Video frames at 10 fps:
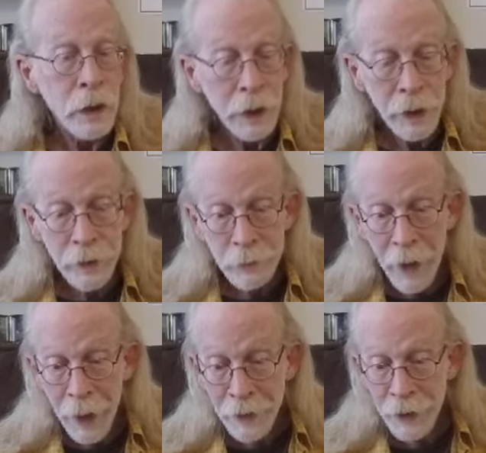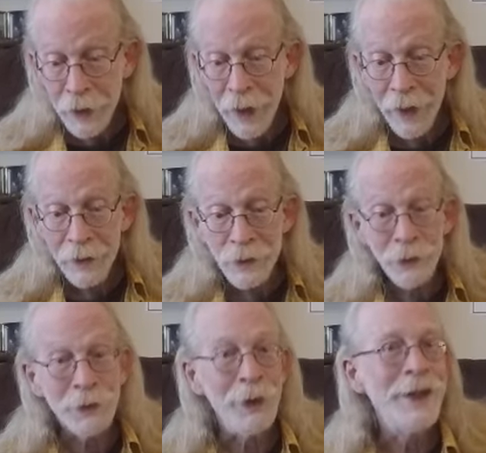It's magic that is
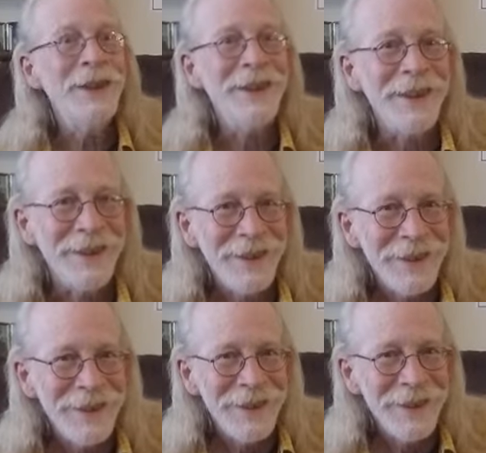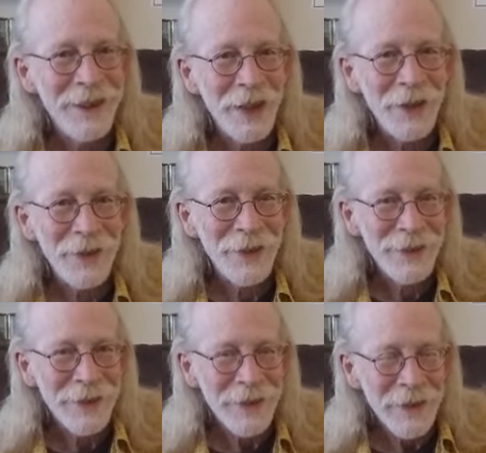friendly, you know?
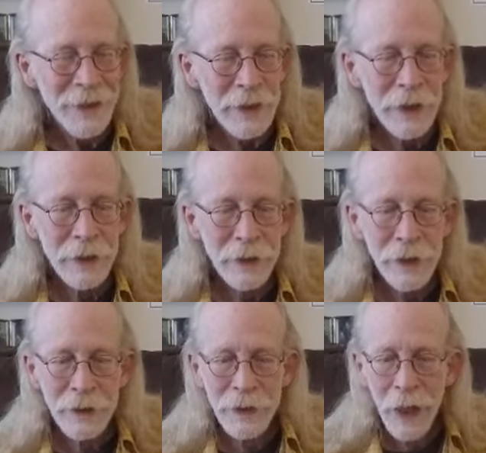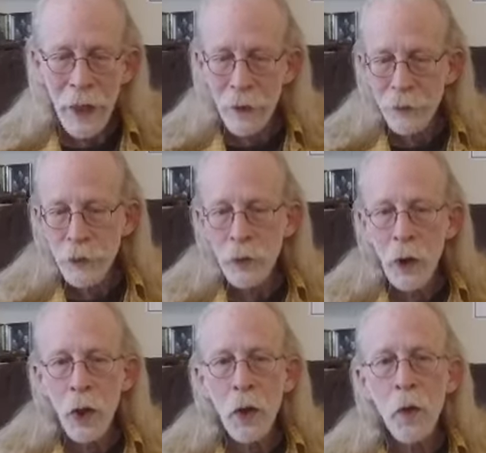It doesn't have to
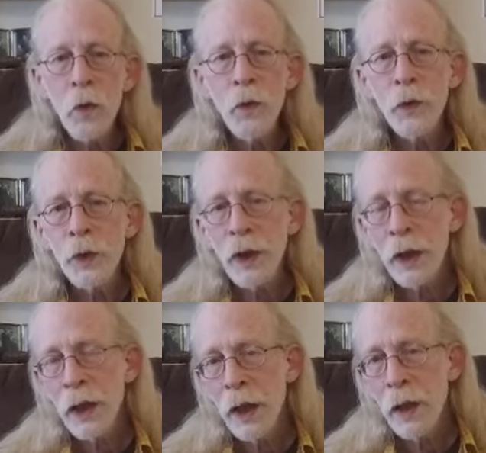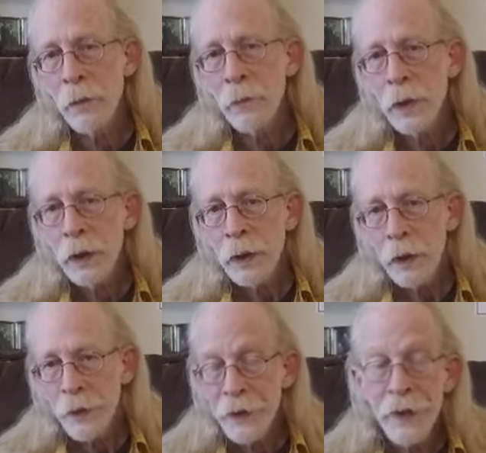overcome
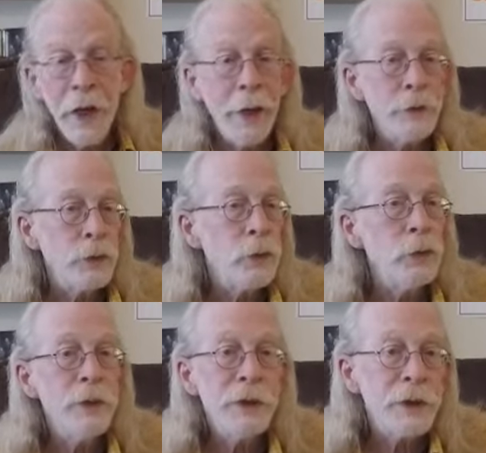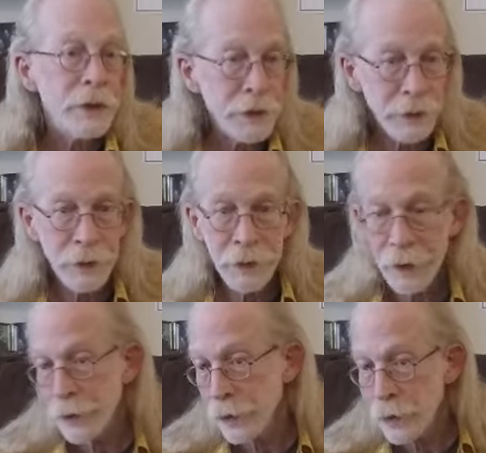the natural resistance
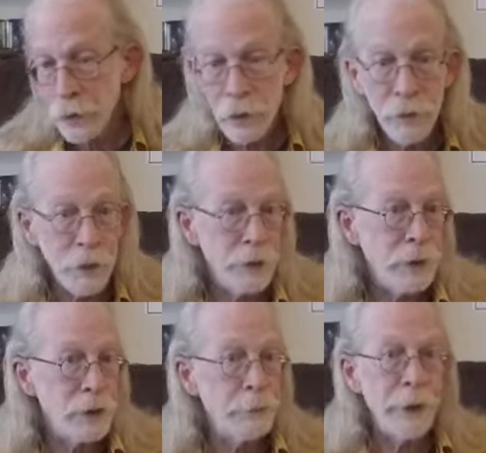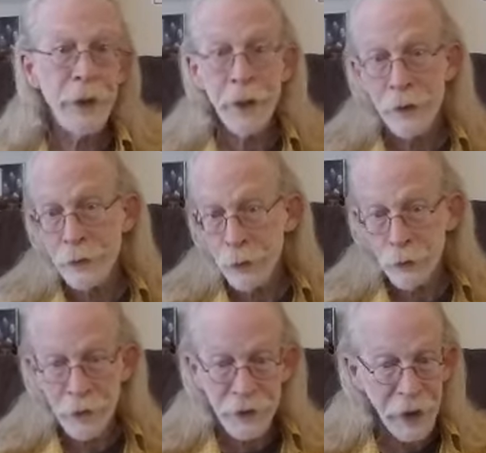that the universe displays when
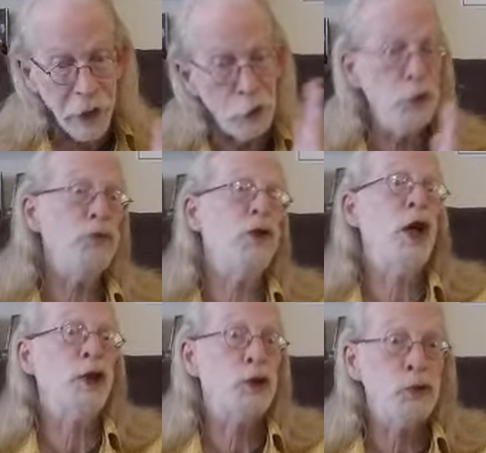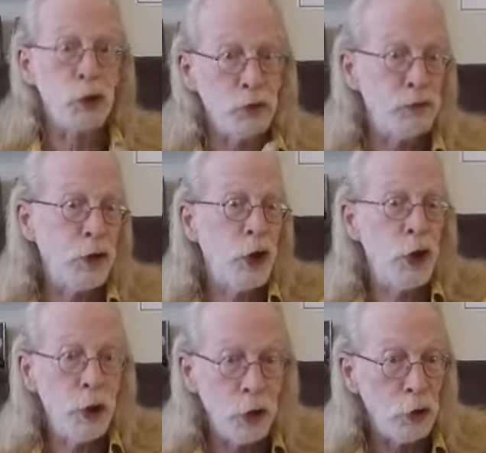we say, you've got to confer,
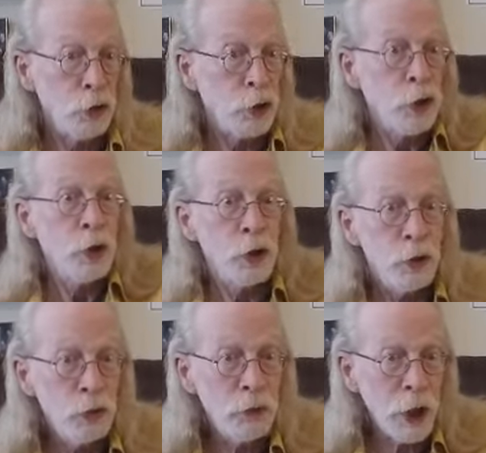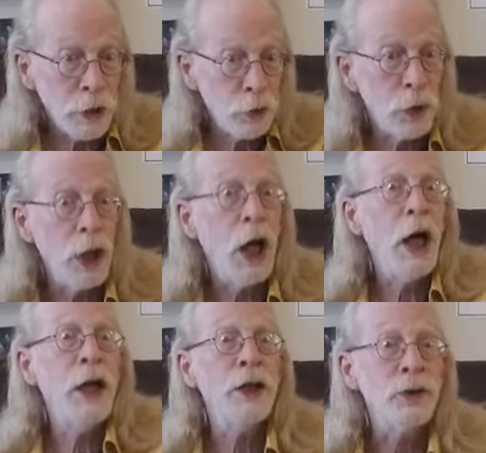you know, you've got to
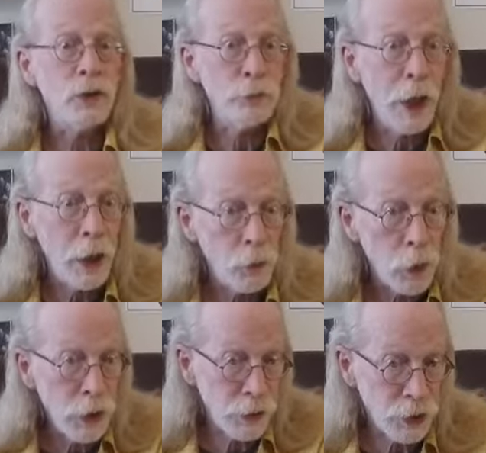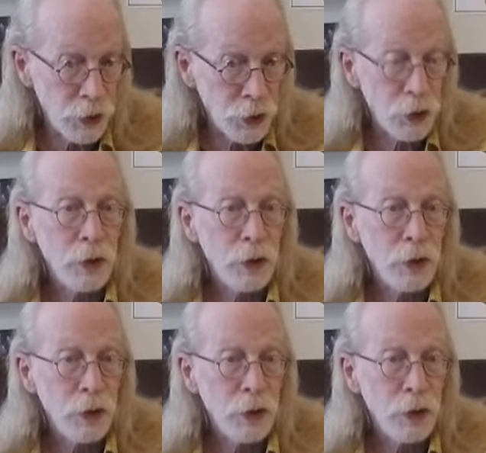align to my wants.